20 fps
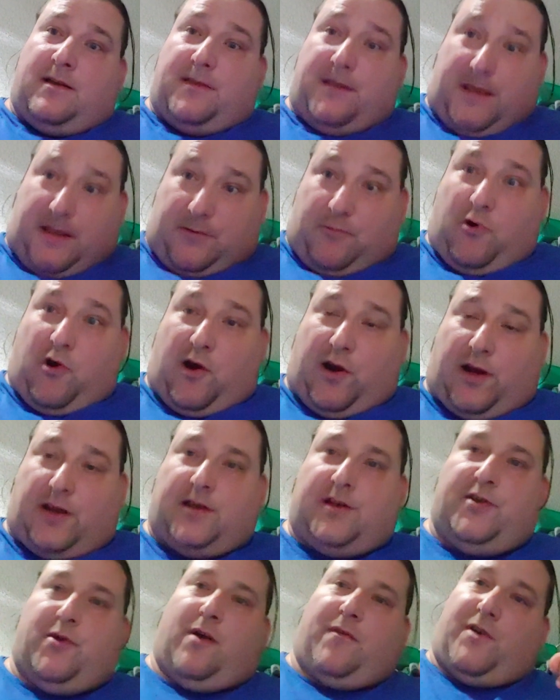they work.
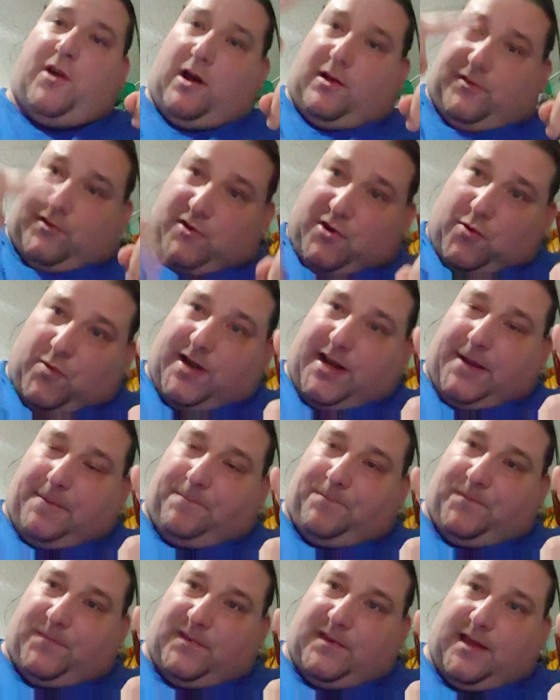You have continuity.
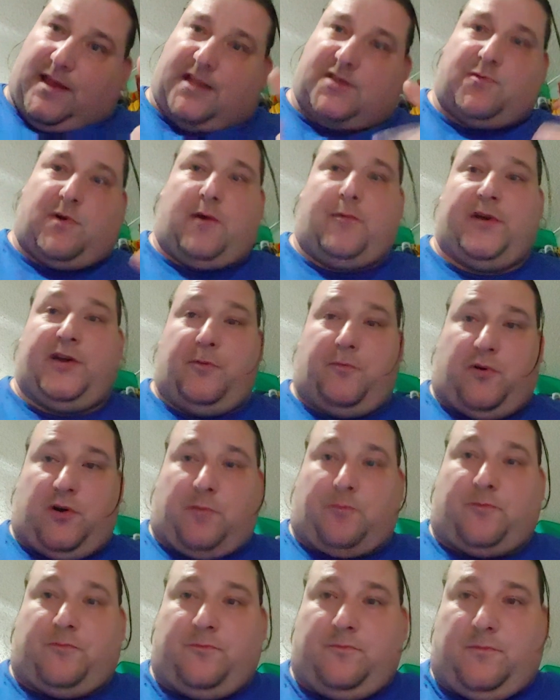Okay, that's why when you put
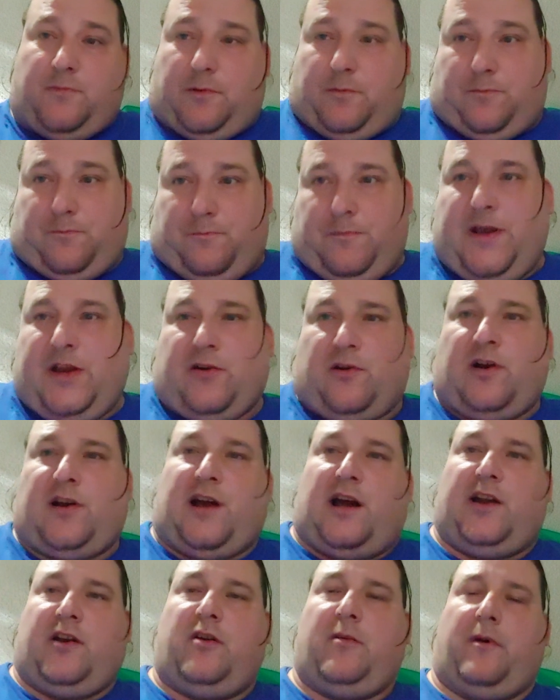a meter in
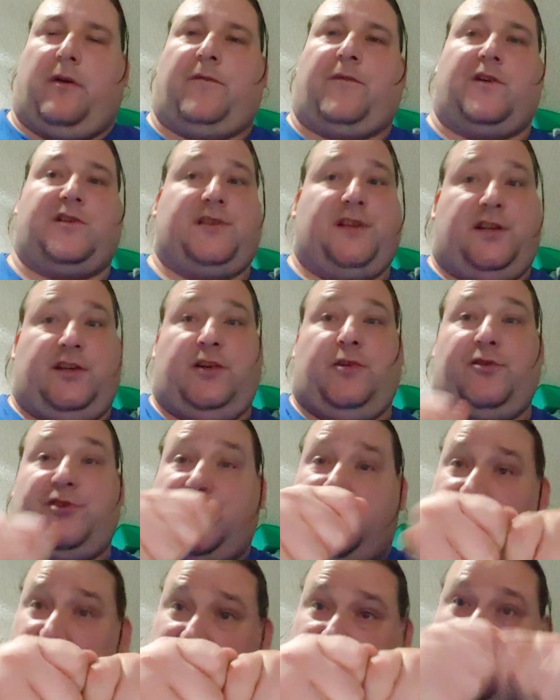continuity mode, the first thing you do is you
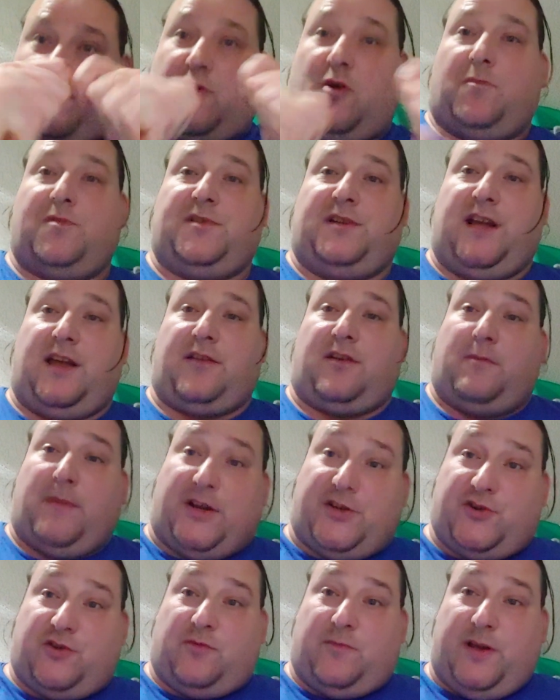touch the probes together to
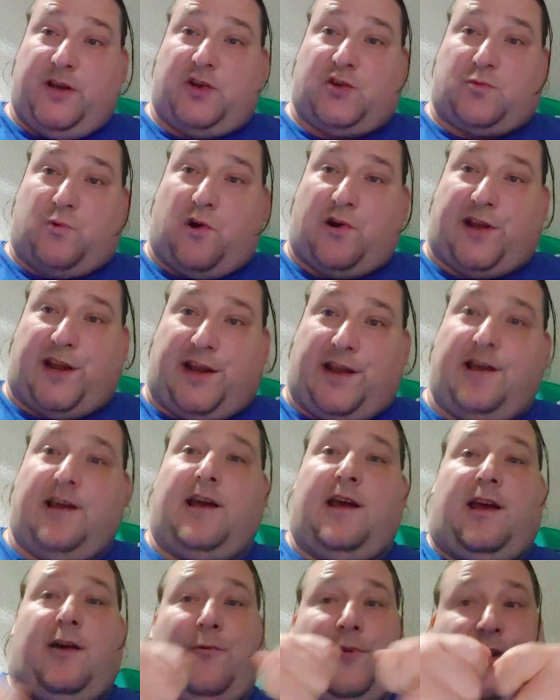make sure the meter is working.
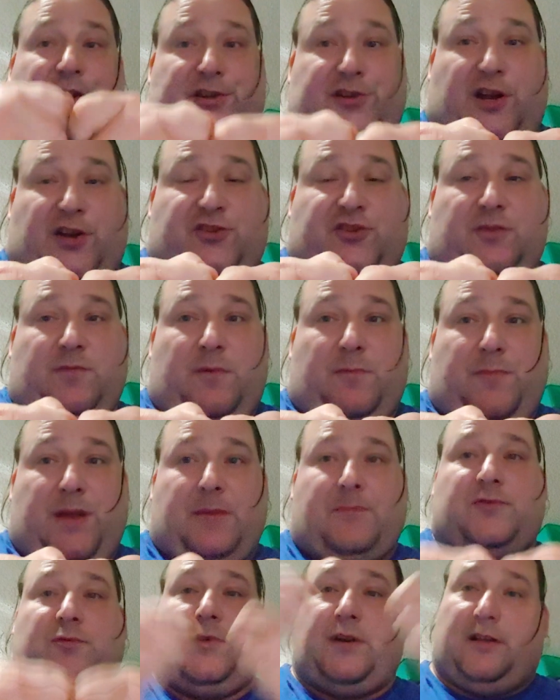When you touch them, it
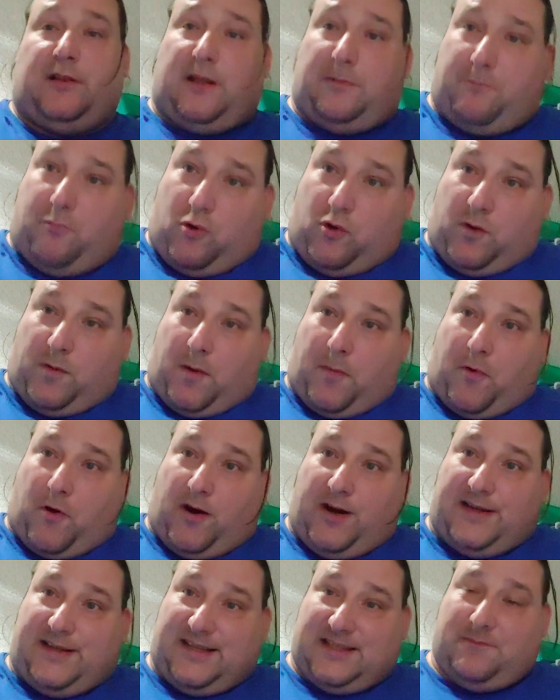beeps. When you pull them
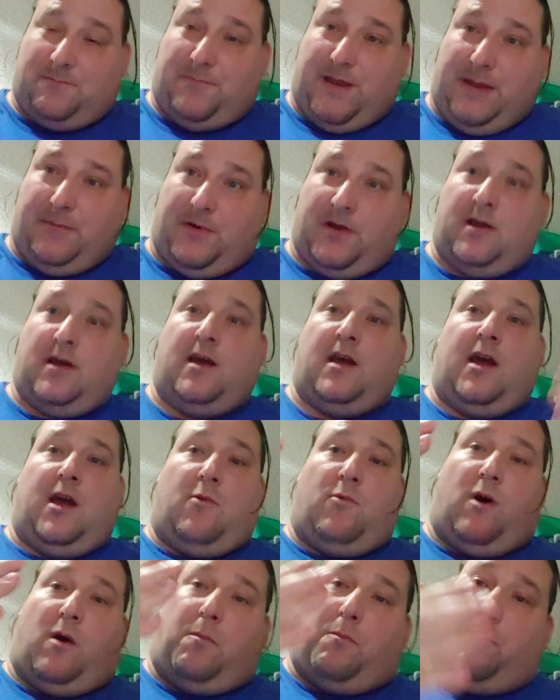apart, it doesn't beep.
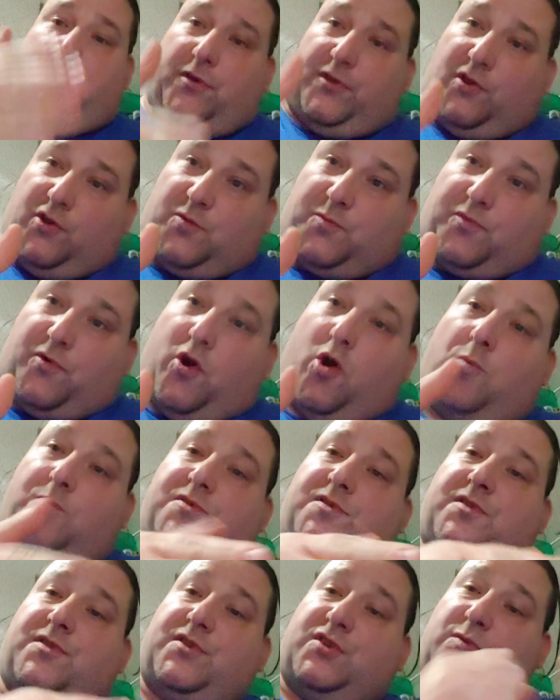Well, put those probes
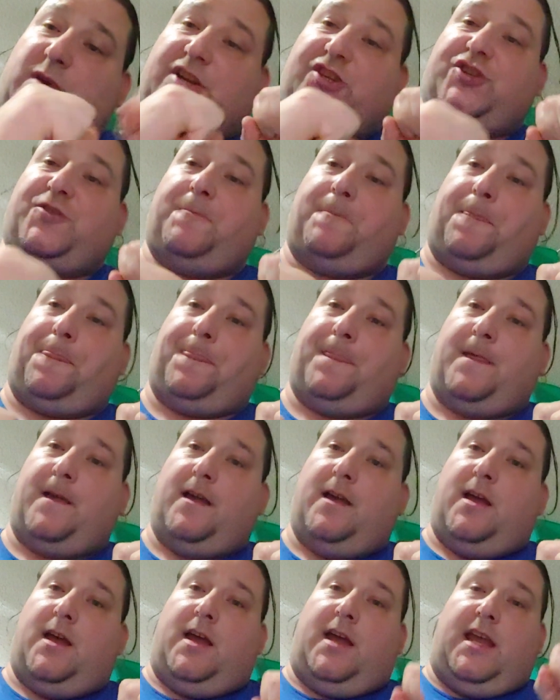to the switch.
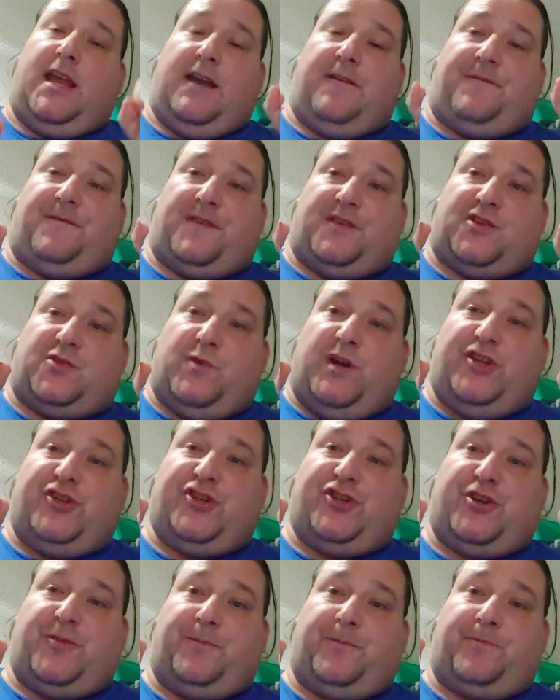If the
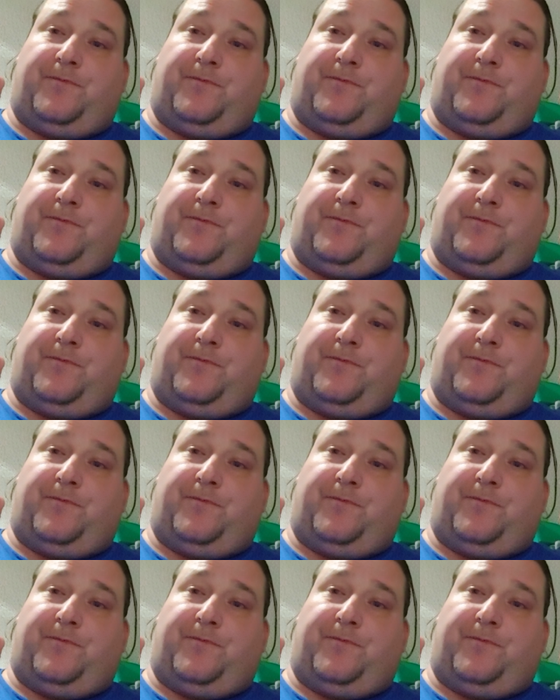switch